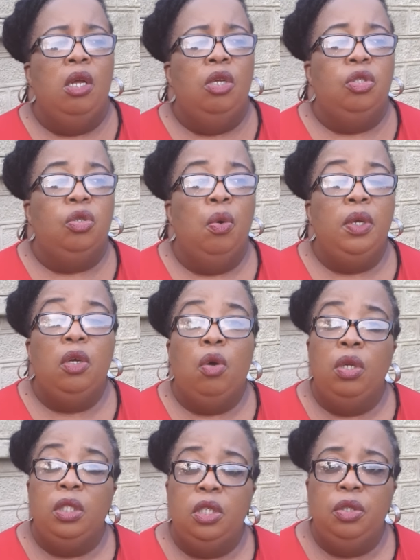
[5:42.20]
So he
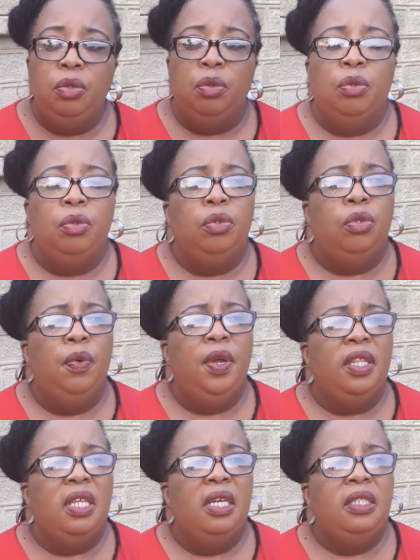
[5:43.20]
continued doing
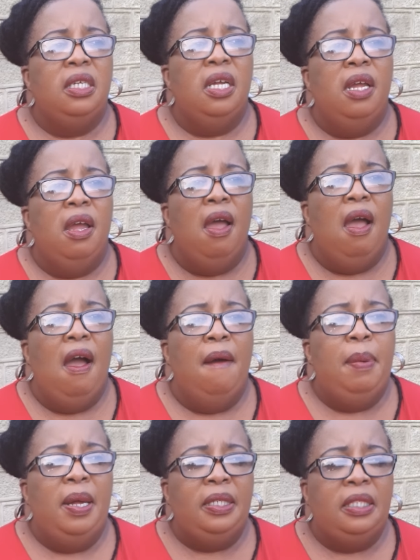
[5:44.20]
that
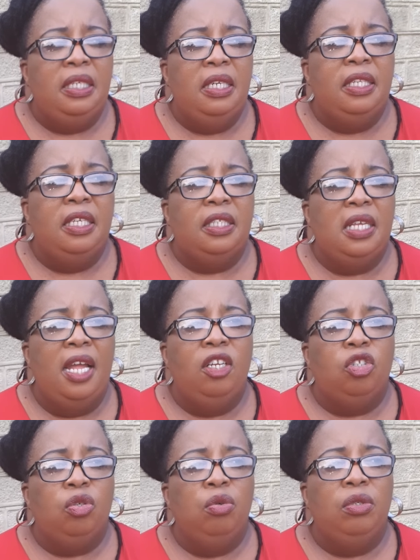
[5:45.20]
up until the sign
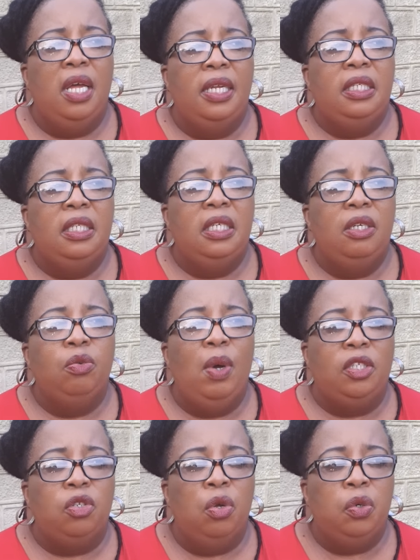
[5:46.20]
shows that he
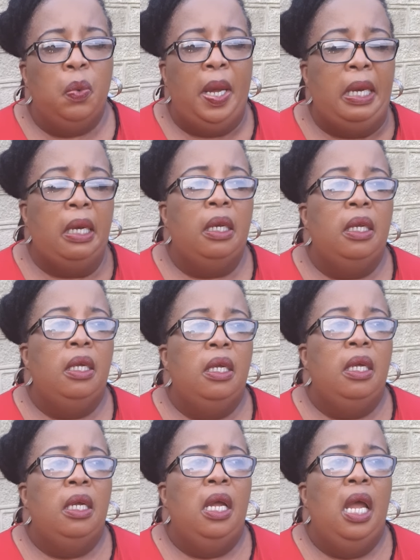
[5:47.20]
was not well.
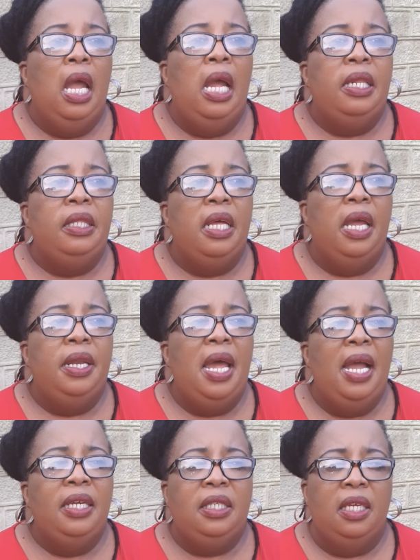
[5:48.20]
And then
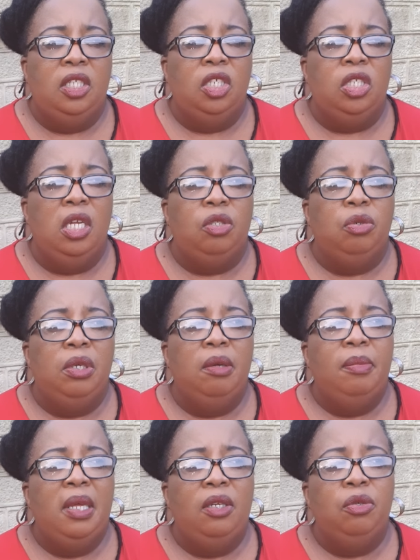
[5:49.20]
I suggested to
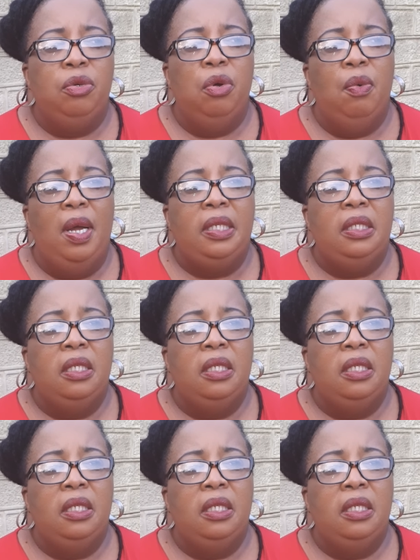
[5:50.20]
him that, you know what,